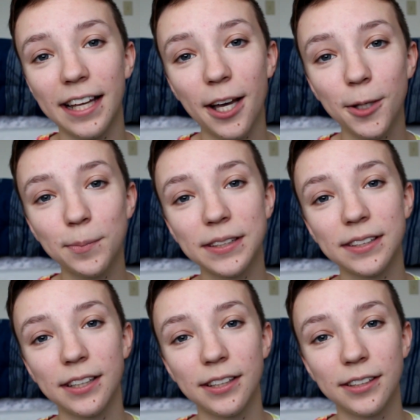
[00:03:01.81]
that
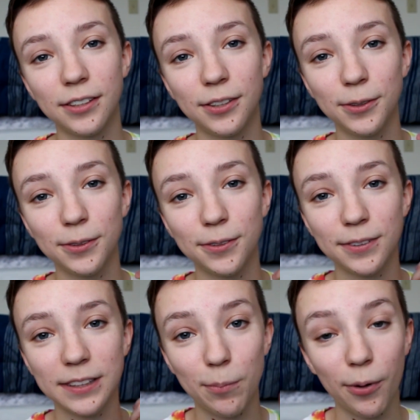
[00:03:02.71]
helps
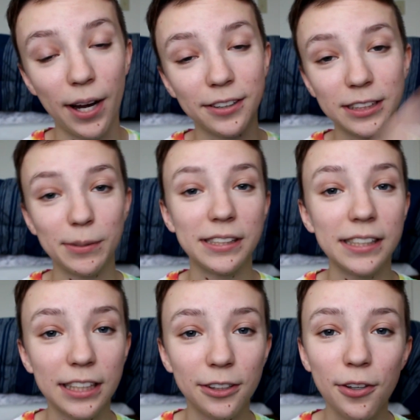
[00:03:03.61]
to support
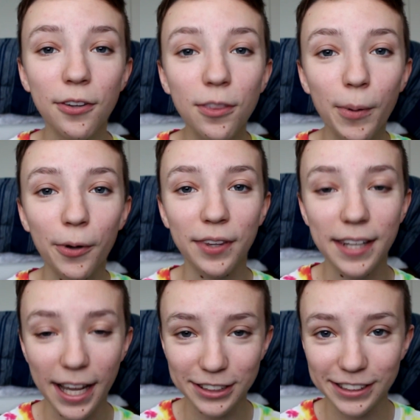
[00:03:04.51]
LGBTQ youth both
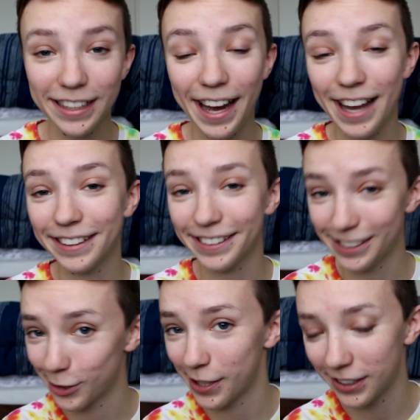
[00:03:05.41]
nationally and
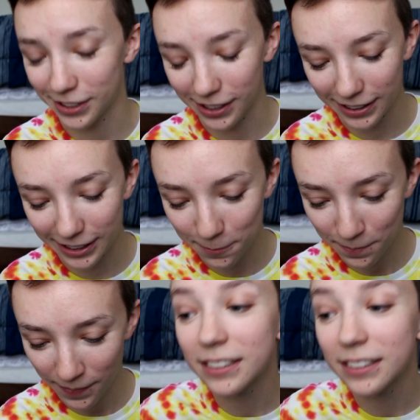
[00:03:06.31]
internationally.